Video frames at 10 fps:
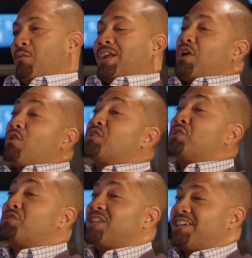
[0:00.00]
what I call
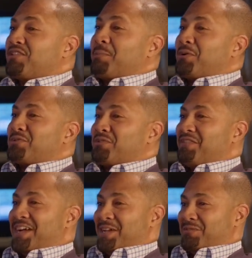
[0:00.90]
two sides of the personal
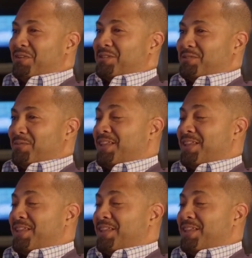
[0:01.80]
finance fence.